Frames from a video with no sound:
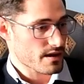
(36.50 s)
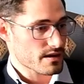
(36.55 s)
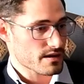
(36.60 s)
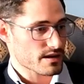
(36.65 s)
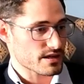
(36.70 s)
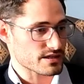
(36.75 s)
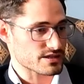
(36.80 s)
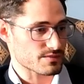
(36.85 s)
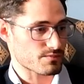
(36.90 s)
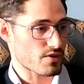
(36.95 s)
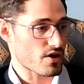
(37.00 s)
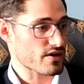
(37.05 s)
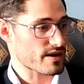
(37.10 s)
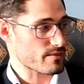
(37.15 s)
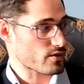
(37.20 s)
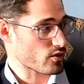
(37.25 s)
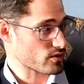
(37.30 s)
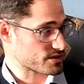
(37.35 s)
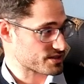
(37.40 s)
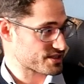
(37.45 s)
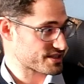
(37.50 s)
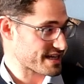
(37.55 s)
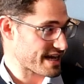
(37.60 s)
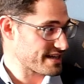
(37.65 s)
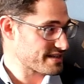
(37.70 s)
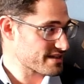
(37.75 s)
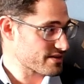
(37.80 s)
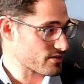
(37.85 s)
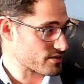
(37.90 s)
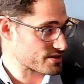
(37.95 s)
It's a program called
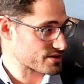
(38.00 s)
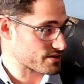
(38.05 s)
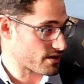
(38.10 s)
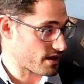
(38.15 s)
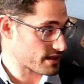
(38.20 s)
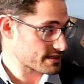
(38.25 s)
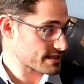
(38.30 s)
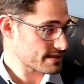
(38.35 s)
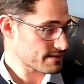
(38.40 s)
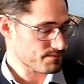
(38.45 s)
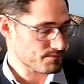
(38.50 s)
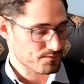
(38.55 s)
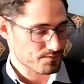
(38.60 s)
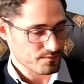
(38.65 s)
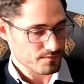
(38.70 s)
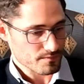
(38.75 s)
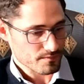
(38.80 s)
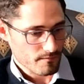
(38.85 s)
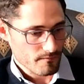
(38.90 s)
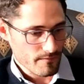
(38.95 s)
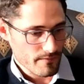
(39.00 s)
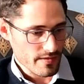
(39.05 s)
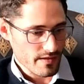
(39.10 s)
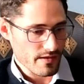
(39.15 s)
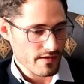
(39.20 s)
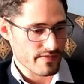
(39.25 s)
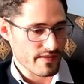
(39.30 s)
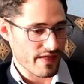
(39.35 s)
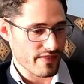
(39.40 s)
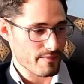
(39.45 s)
Stata or Starter.
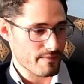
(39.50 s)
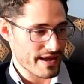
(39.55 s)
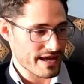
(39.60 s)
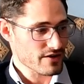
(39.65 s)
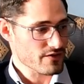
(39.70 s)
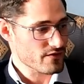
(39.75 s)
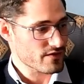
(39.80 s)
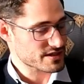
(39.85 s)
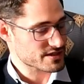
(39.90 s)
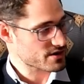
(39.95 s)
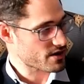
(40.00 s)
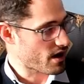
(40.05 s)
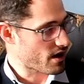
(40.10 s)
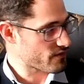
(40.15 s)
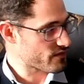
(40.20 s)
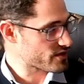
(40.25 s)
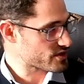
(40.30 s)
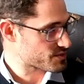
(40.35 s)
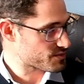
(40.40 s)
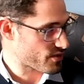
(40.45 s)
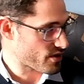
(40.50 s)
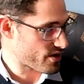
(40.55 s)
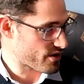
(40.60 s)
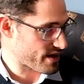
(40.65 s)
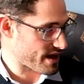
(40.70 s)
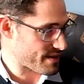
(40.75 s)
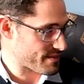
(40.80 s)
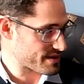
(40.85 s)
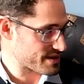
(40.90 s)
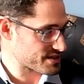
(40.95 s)
Now, the benefit of this
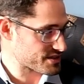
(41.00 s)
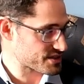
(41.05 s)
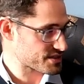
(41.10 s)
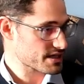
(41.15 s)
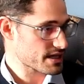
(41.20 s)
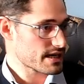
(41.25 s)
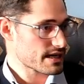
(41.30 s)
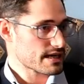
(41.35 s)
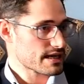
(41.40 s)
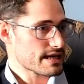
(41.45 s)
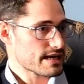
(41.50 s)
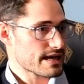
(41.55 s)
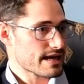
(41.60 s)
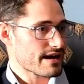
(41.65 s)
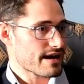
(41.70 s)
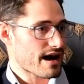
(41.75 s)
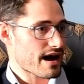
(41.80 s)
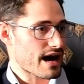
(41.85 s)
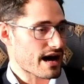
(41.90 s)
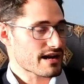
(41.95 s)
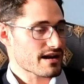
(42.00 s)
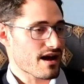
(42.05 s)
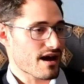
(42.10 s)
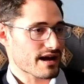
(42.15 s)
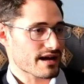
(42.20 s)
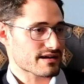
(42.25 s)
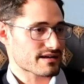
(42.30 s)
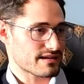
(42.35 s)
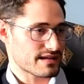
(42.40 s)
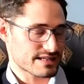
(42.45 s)
program is,
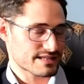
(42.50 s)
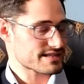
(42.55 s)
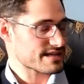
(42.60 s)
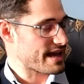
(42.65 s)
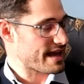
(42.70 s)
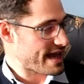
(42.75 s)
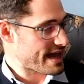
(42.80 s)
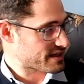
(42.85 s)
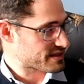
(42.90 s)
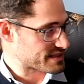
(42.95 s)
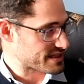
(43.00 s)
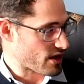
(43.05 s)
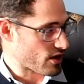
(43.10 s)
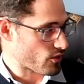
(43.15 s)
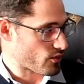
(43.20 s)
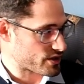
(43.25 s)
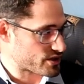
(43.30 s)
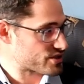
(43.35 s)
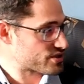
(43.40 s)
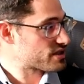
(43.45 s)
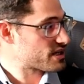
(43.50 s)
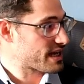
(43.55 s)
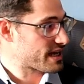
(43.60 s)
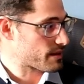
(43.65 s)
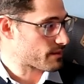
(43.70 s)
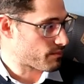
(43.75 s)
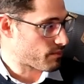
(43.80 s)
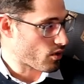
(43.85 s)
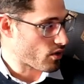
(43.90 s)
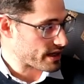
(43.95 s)
unlike, let's say, Excel, which is click
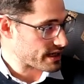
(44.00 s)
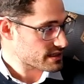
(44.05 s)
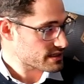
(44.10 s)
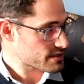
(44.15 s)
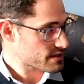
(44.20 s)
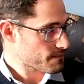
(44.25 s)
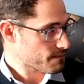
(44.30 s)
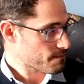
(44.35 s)
and point,